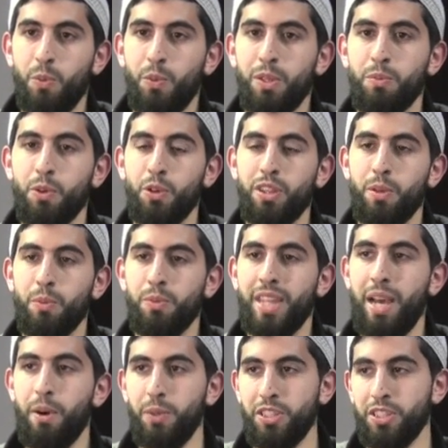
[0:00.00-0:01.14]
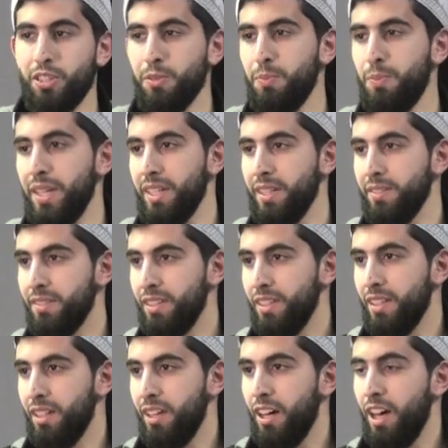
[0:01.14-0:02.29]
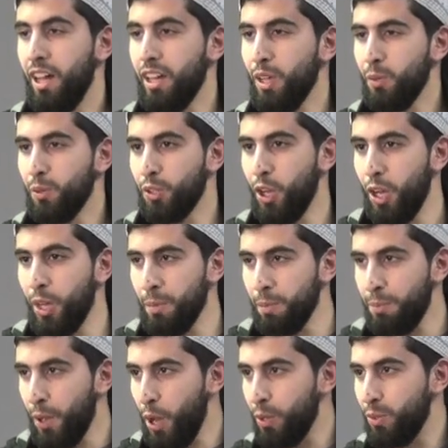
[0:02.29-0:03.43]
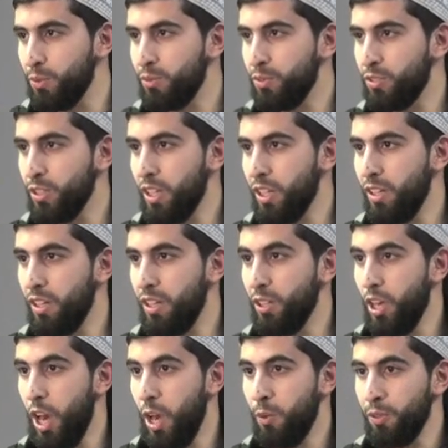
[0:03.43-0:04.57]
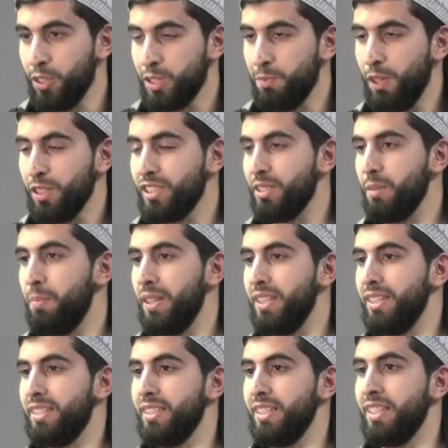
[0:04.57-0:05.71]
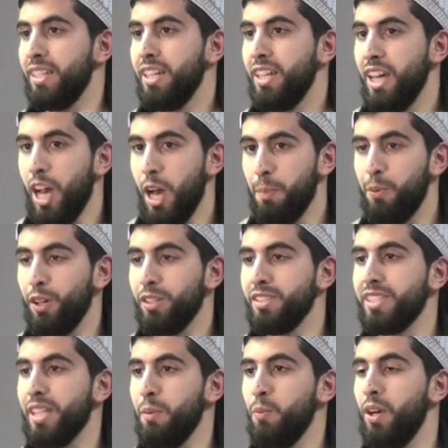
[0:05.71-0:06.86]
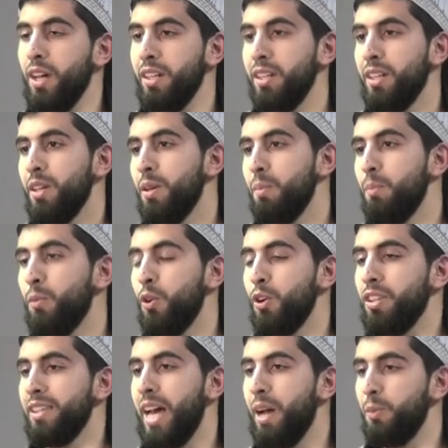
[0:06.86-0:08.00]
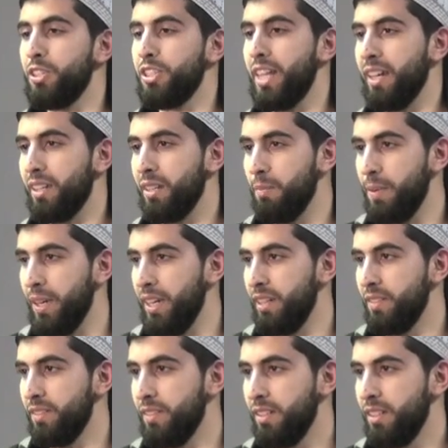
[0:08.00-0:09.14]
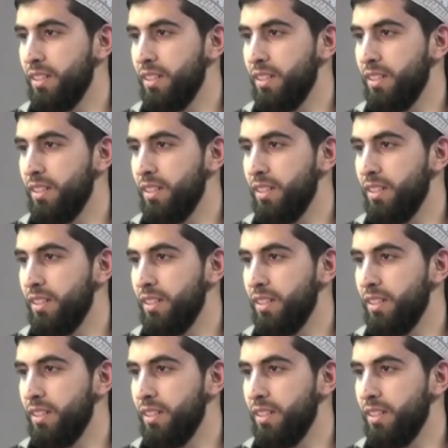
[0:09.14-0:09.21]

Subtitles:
with more than that which it could bear. Allah will not impose a responsibility upon someone more than that which they can bear.